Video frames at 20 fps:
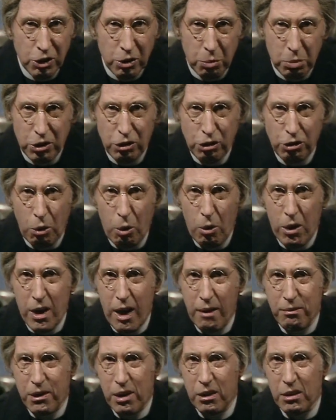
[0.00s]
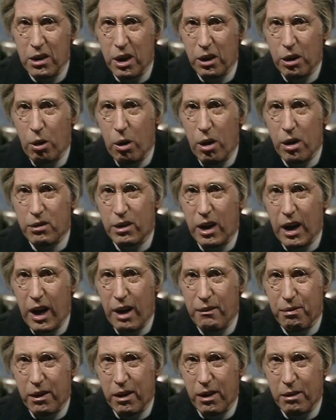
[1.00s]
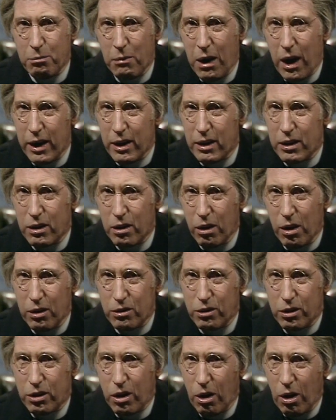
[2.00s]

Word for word: she was showing everything that God gave her, and my God,